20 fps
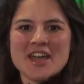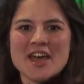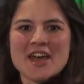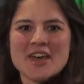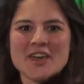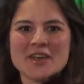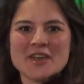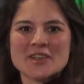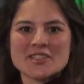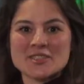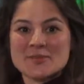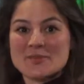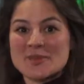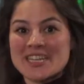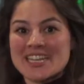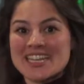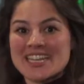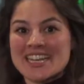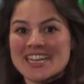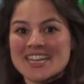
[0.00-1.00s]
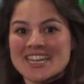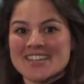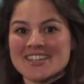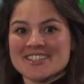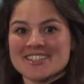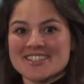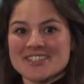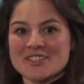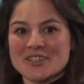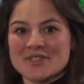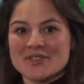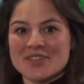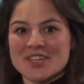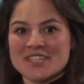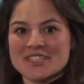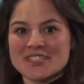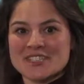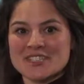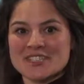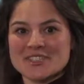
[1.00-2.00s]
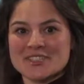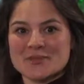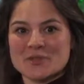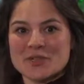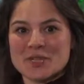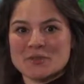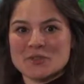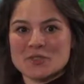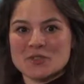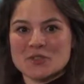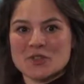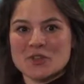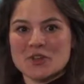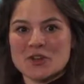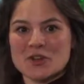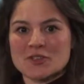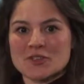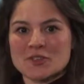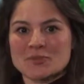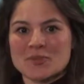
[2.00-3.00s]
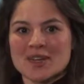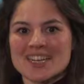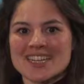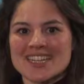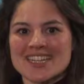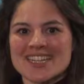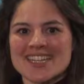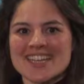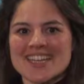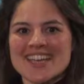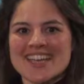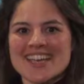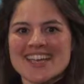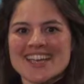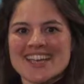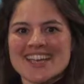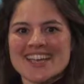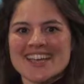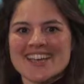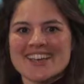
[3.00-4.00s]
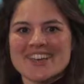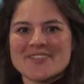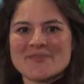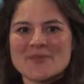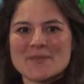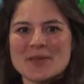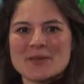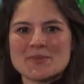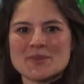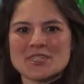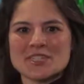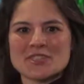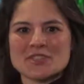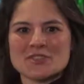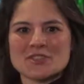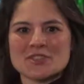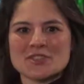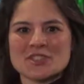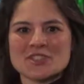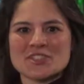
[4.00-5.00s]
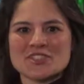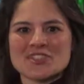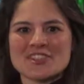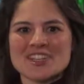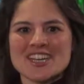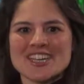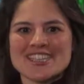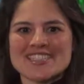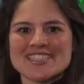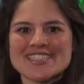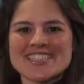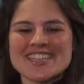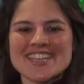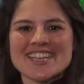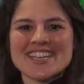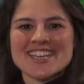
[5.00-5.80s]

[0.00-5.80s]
It's a pity that I cannot see your faces, but I'm sure you're all smiling. I'm happy that you joined us online.